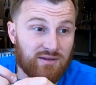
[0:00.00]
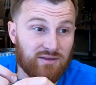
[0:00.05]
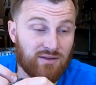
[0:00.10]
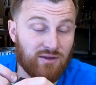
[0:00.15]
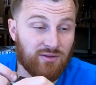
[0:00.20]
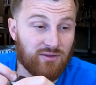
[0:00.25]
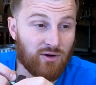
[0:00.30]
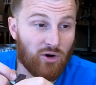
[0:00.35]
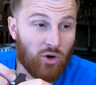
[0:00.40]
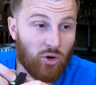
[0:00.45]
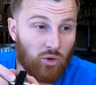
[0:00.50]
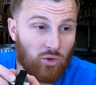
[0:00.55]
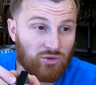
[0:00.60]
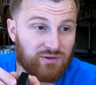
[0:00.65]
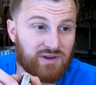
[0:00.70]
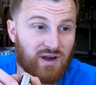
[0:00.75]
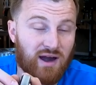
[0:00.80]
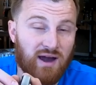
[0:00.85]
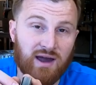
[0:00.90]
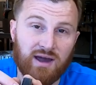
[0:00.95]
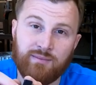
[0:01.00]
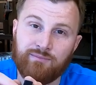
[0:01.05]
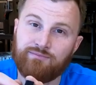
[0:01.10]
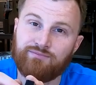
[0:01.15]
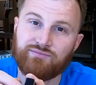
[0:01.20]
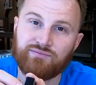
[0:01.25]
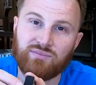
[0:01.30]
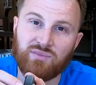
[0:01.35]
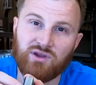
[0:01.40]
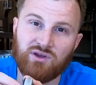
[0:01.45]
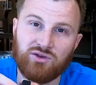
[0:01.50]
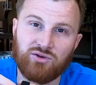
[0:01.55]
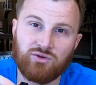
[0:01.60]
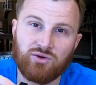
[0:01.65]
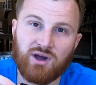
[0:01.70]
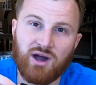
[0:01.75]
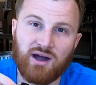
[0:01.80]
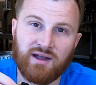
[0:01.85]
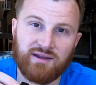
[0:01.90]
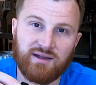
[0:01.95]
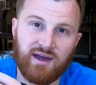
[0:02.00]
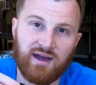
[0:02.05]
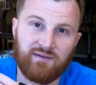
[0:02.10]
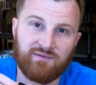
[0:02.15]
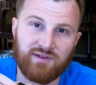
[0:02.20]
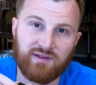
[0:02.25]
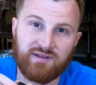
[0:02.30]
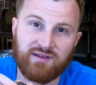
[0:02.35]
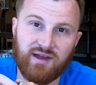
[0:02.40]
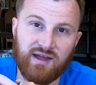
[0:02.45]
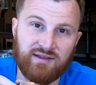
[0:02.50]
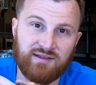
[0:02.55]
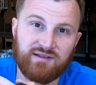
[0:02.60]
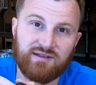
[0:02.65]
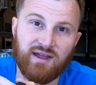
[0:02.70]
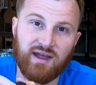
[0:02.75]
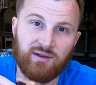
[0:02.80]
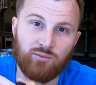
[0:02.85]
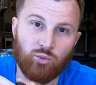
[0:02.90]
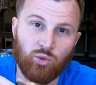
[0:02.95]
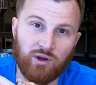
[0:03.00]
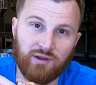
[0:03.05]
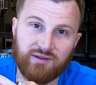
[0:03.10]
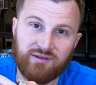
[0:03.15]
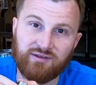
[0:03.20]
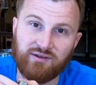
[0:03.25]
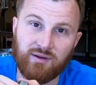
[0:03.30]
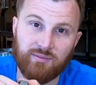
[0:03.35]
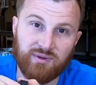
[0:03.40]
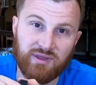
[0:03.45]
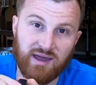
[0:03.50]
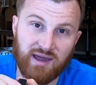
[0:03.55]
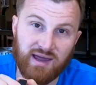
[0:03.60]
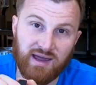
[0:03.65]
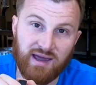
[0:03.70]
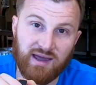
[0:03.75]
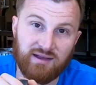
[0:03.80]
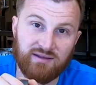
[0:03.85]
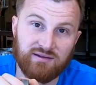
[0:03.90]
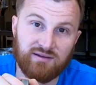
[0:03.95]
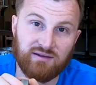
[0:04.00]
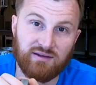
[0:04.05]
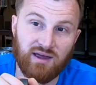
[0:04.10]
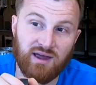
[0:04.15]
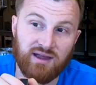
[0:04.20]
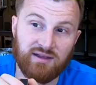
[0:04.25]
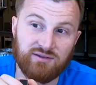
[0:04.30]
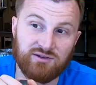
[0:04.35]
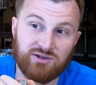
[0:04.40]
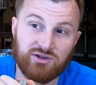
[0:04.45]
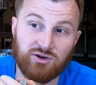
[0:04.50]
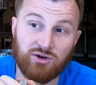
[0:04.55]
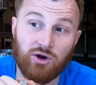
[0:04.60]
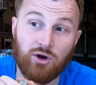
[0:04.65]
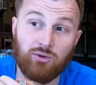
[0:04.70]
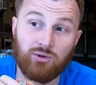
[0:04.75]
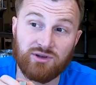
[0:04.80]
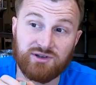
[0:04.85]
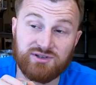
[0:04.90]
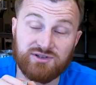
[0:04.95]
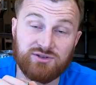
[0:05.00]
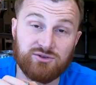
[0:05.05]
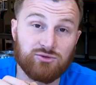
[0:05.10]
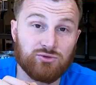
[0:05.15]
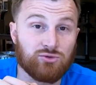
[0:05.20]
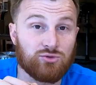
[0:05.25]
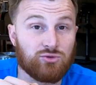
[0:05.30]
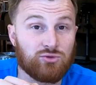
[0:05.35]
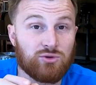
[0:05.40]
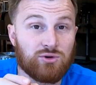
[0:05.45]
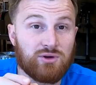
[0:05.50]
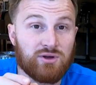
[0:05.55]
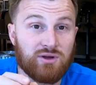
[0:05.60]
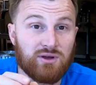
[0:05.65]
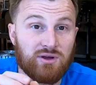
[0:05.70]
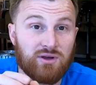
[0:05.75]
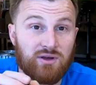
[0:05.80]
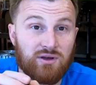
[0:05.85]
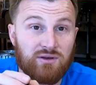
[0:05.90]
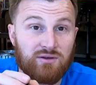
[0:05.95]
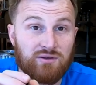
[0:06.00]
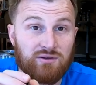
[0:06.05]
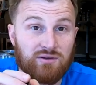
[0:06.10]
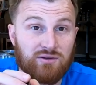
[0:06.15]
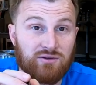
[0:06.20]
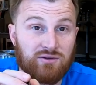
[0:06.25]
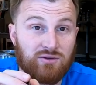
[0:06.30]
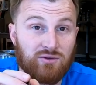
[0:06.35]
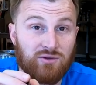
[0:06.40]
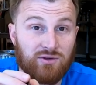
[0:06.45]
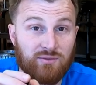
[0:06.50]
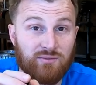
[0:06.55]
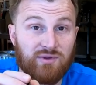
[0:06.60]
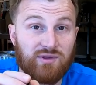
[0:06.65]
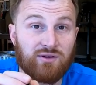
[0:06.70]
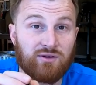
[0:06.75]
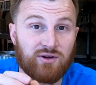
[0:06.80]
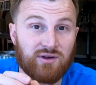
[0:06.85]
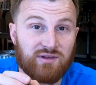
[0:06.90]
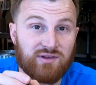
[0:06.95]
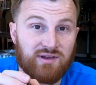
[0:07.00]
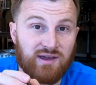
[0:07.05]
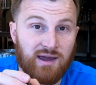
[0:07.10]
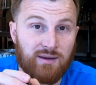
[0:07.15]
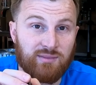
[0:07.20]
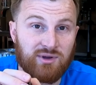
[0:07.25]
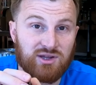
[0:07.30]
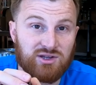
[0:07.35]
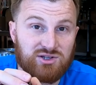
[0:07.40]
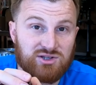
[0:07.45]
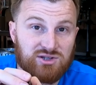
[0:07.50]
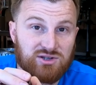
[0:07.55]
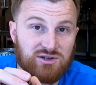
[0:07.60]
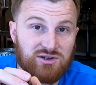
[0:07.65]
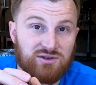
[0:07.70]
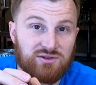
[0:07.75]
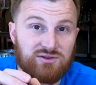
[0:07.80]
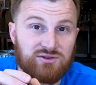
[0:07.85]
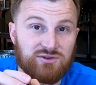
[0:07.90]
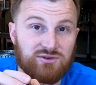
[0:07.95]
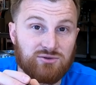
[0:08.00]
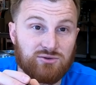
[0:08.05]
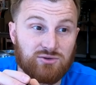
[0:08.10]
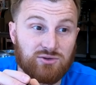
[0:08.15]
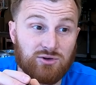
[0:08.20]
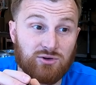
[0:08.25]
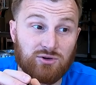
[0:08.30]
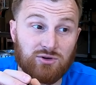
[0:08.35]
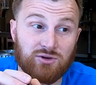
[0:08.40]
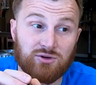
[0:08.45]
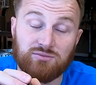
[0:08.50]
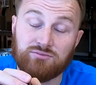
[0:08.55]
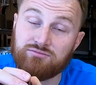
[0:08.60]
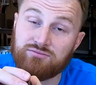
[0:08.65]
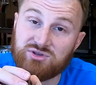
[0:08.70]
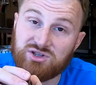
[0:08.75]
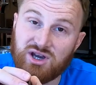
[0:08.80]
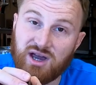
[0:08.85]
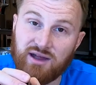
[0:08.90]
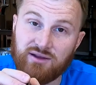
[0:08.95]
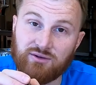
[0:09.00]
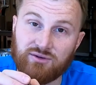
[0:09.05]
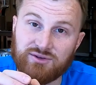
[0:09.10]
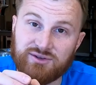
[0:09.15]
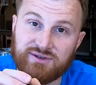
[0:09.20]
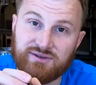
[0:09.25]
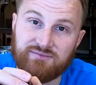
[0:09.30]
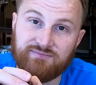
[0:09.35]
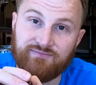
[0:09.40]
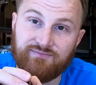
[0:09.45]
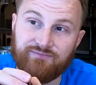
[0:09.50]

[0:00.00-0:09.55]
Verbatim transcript: the, the whole time you kind of have the sense that one slip of the hand and you're going to do some serious damage to your channels.